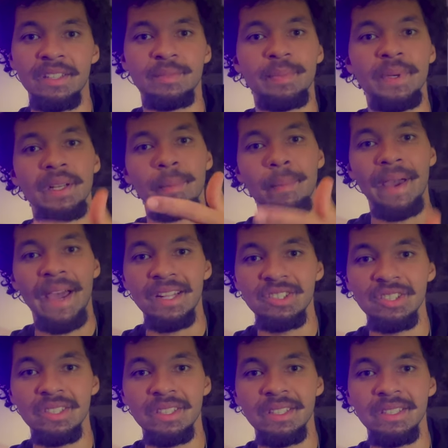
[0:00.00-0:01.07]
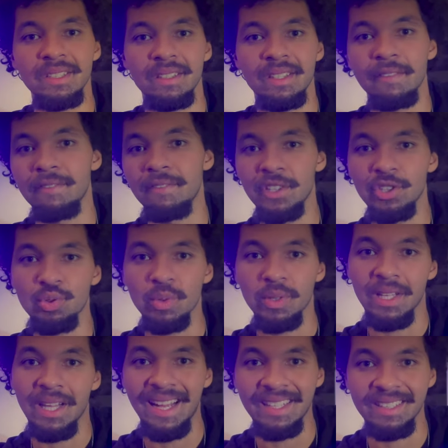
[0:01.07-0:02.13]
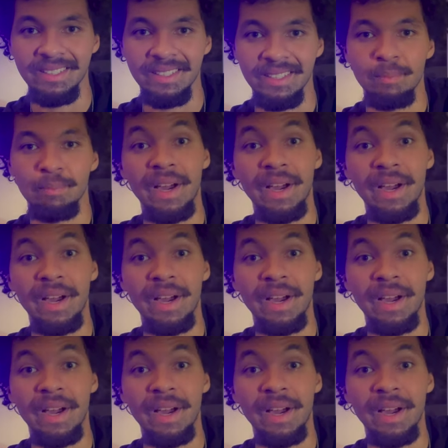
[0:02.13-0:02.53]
has been imagining and visualizing